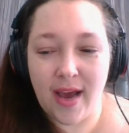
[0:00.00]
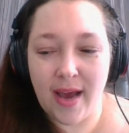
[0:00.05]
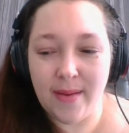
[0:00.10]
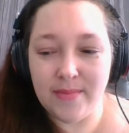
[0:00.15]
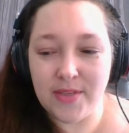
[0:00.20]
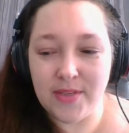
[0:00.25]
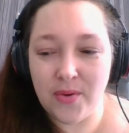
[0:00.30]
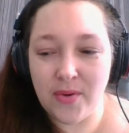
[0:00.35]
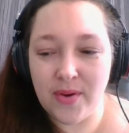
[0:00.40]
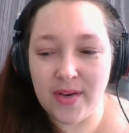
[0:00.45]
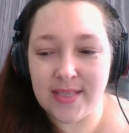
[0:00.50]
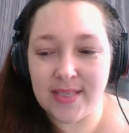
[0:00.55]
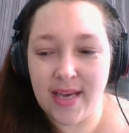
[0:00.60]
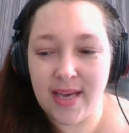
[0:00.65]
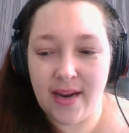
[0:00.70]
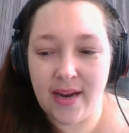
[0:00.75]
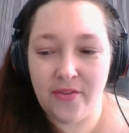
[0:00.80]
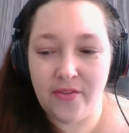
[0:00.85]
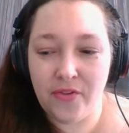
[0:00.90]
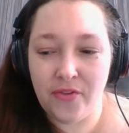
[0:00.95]
I'm so
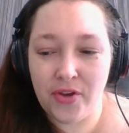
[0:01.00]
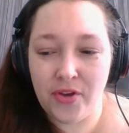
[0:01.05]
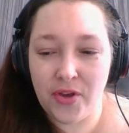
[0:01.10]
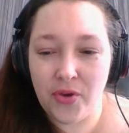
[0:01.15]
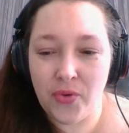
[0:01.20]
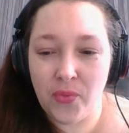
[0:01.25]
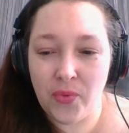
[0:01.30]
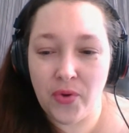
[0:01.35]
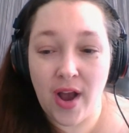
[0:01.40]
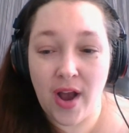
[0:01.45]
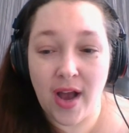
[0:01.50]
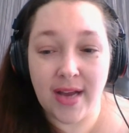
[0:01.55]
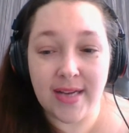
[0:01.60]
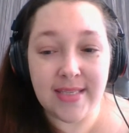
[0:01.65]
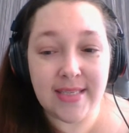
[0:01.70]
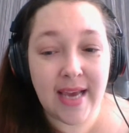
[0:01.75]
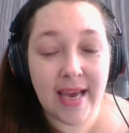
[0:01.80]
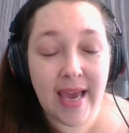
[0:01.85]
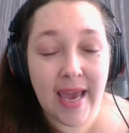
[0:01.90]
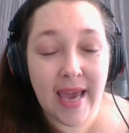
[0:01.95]
excited for you. We're
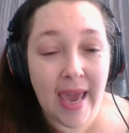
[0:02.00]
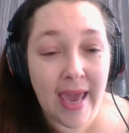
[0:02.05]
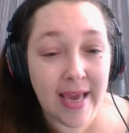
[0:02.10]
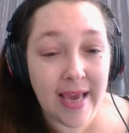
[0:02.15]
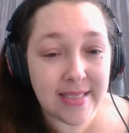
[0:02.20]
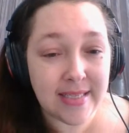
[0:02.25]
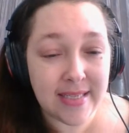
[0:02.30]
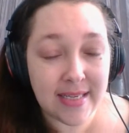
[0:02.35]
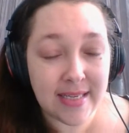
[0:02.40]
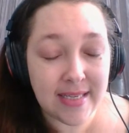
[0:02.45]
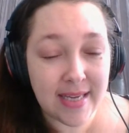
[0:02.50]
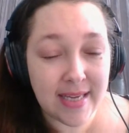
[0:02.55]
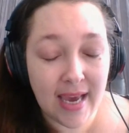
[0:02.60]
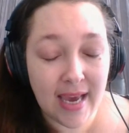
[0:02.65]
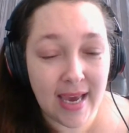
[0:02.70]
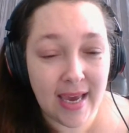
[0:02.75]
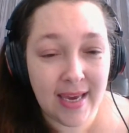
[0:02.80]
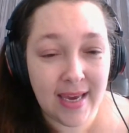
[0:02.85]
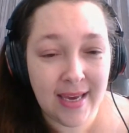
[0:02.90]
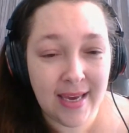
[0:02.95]
on day 8
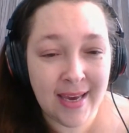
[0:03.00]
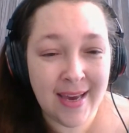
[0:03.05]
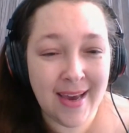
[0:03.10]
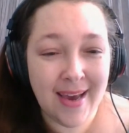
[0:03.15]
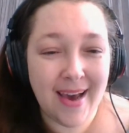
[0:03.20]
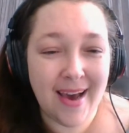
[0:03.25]
today.